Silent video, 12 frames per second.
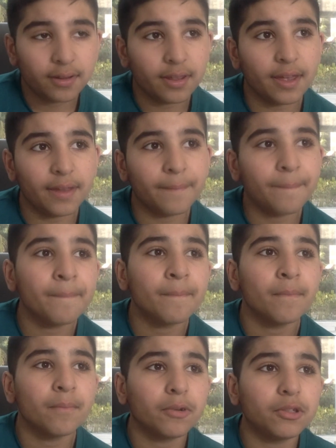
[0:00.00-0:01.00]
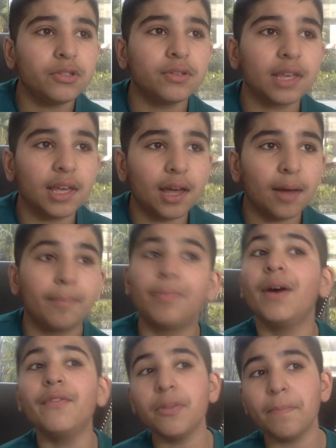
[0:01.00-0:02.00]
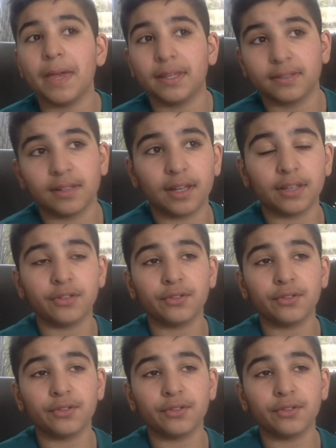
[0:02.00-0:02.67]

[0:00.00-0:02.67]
And once you get above the baseline,